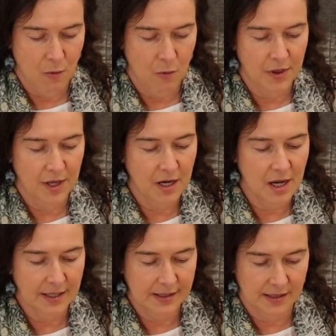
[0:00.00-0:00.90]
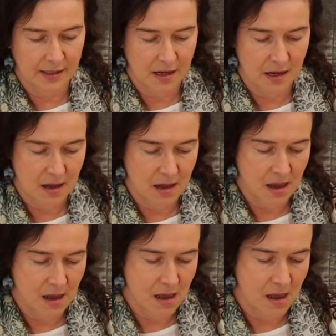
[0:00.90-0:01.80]
with a nice
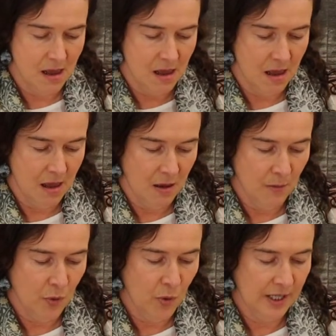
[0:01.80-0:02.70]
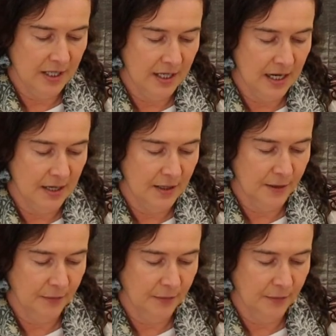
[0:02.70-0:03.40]
pointed end